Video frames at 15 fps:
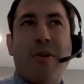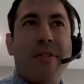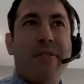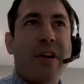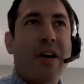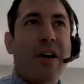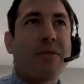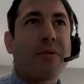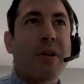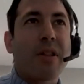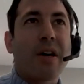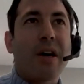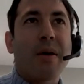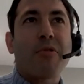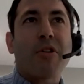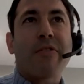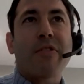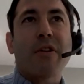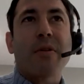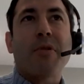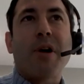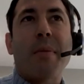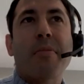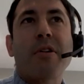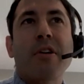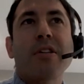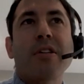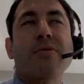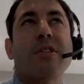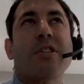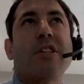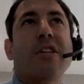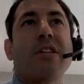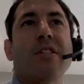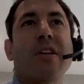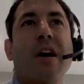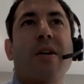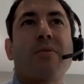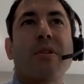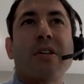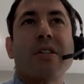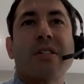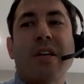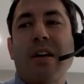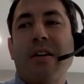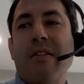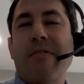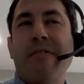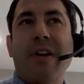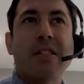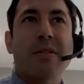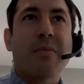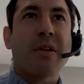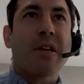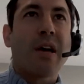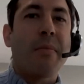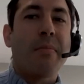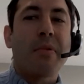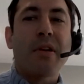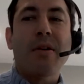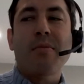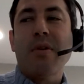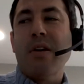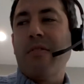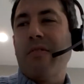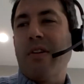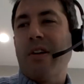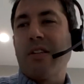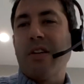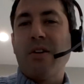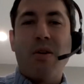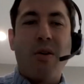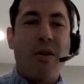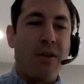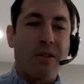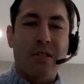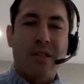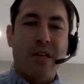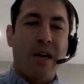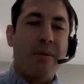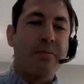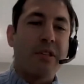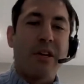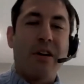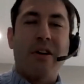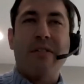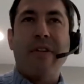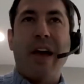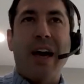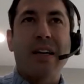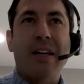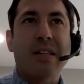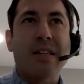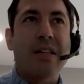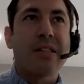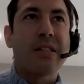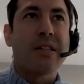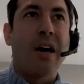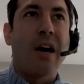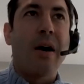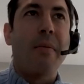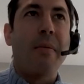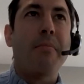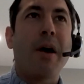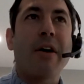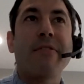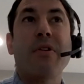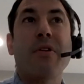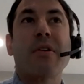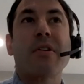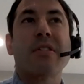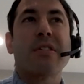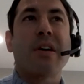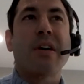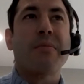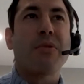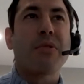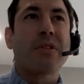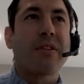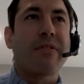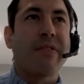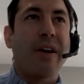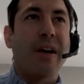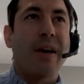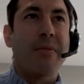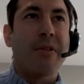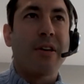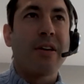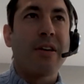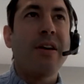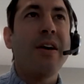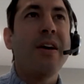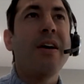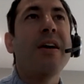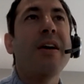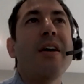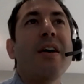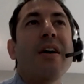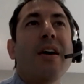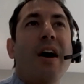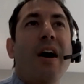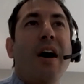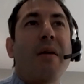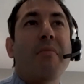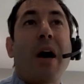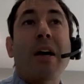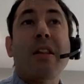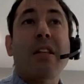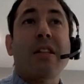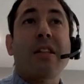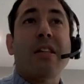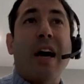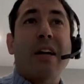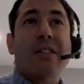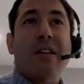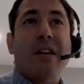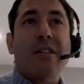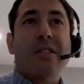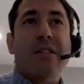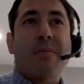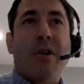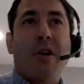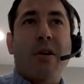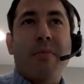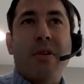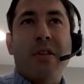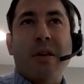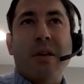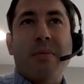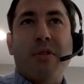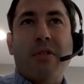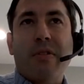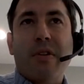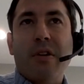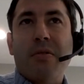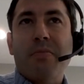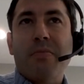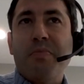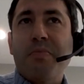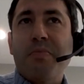Raphael with Brookfield Properties, which is a real estate investment company. We invest in all types of assets. My focus is on multifamily. I lead the data science department at Brookfield,